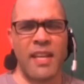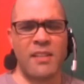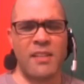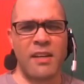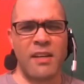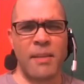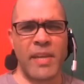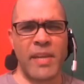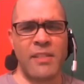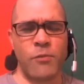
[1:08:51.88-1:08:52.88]
That
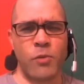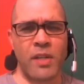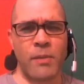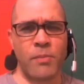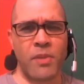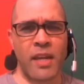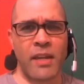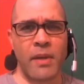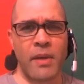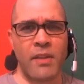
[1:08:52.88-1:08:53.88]
makes everyone
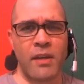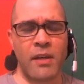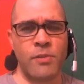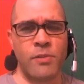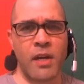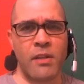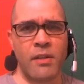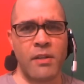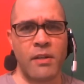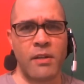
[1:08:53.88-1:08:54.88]
complaining about the
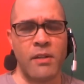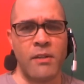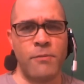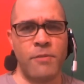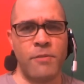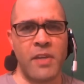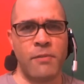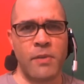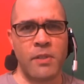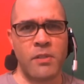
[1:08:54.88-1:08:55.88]
$100 fee
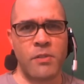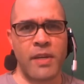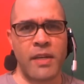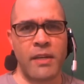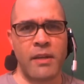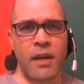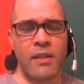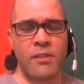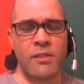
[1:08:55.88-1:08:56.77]
for Steam